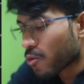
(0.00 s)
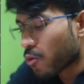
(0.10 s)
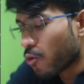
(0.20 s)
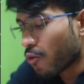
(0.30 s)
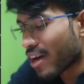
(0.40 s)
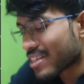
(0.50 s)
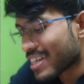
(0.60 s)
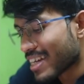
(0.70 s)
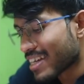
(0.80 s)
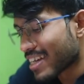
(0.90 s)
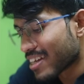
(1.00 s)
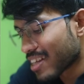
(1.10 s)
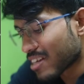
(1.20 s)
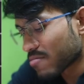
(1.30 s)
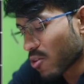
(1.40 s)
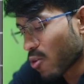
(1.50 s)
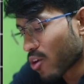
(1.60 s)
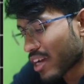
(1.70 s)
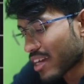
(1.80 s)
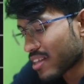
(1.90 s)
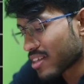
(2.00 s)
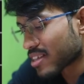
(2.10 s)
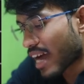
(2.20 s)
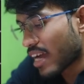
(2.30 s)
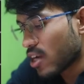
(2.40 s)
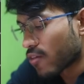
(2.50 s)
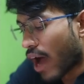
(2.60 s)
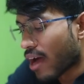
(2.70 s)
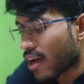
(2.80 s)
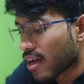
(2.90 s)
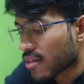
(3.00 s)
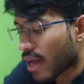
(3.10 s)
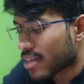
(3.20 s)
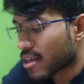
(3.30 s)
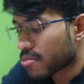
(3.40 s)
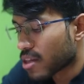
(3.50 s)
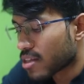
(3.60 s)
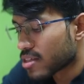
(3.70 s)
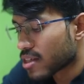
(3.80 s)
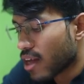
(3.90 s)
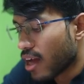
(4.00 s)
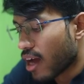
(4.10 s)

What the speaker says: who were thinking that okay, these kind of assumptions